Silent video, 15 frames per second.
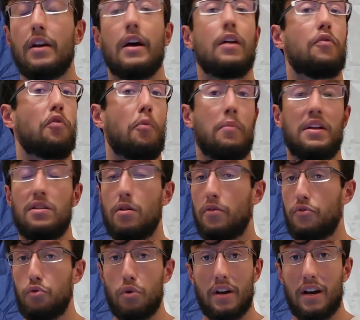And for many
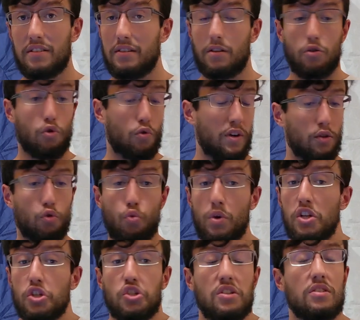of you guys, you're going to
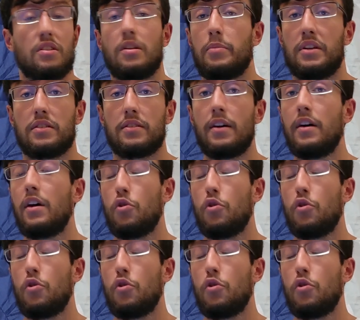reach these limits.